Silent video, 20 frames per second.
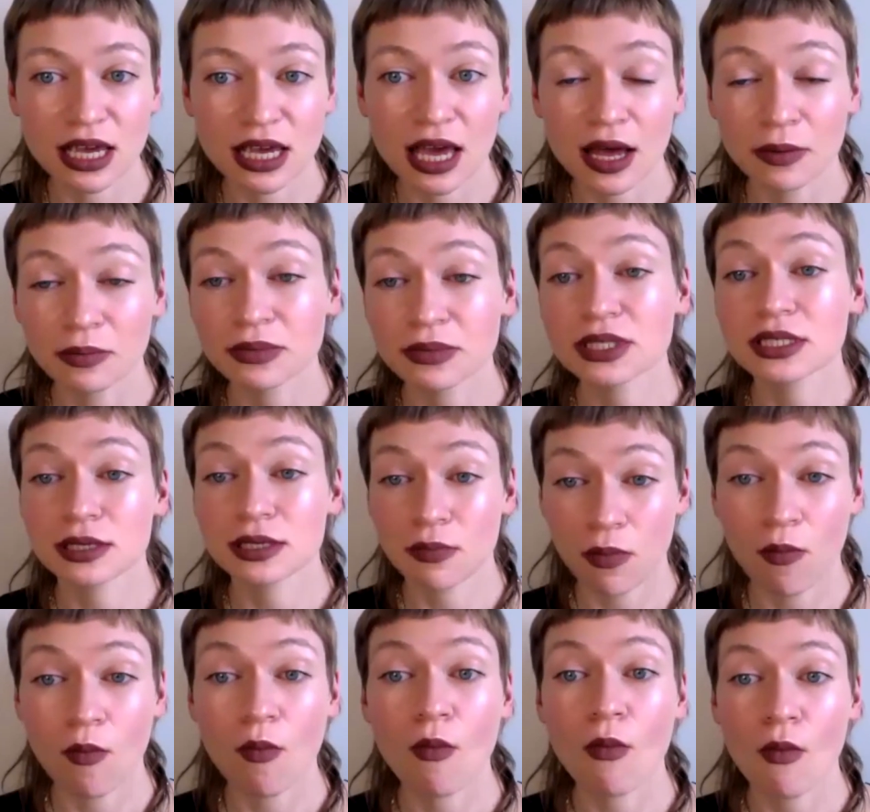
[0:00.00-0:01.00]
DMs,
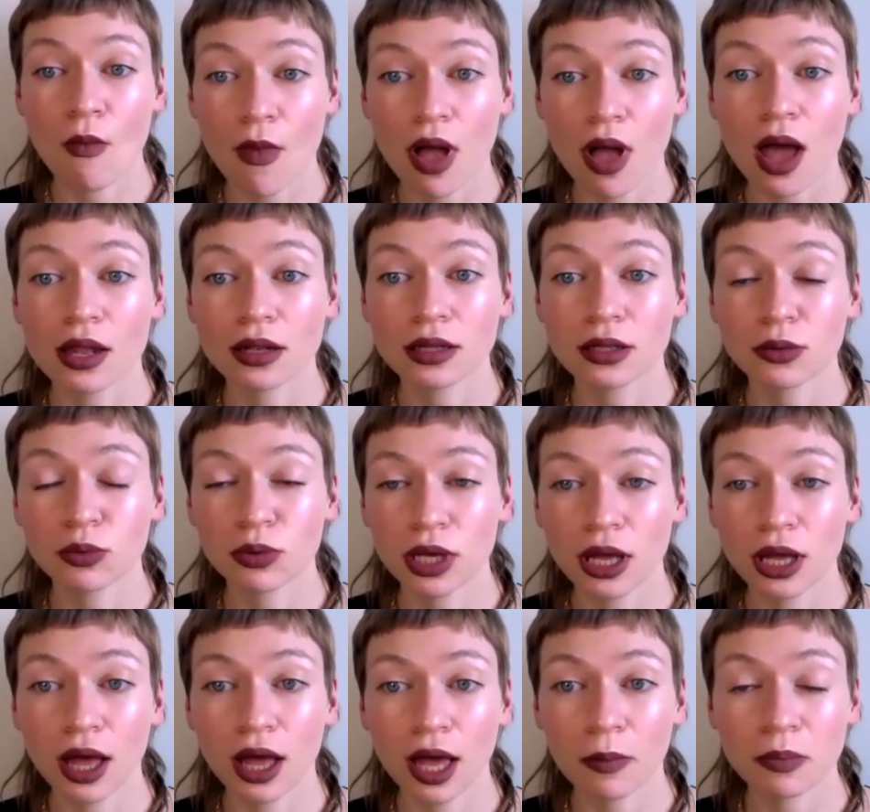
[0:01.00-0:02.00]
and we are
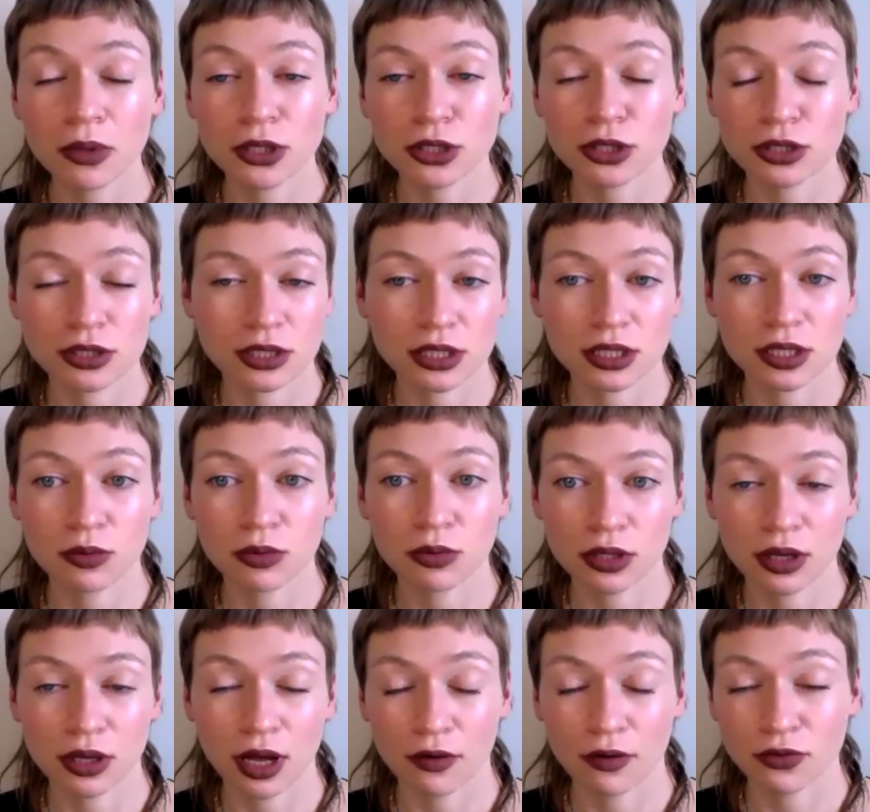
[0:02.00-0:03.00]
happy to see what
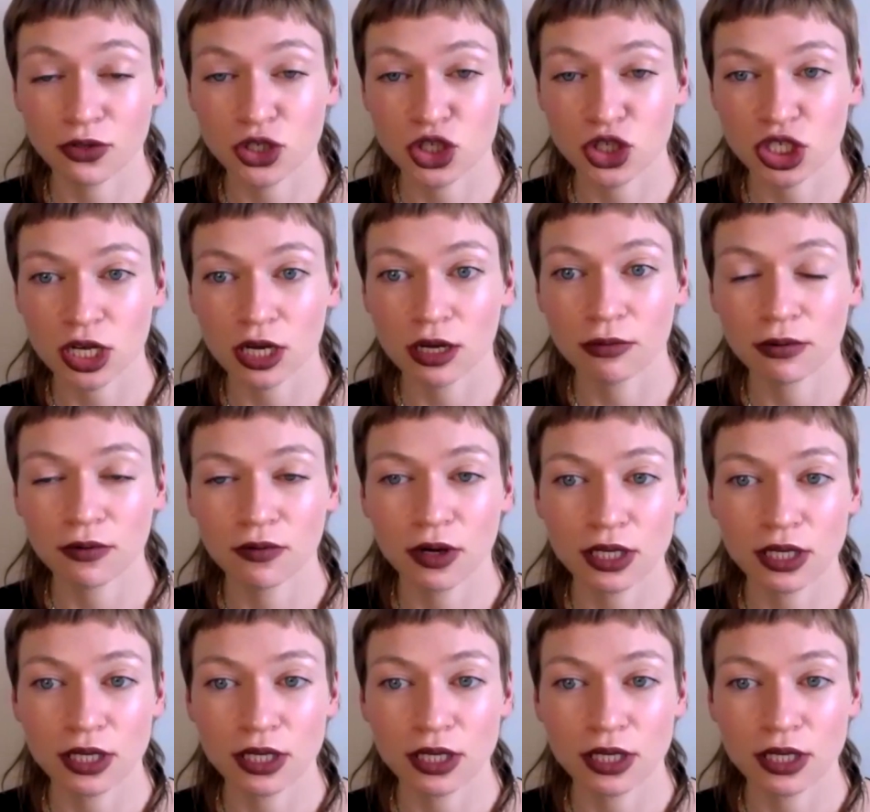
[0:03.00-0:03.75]
you have to share with us.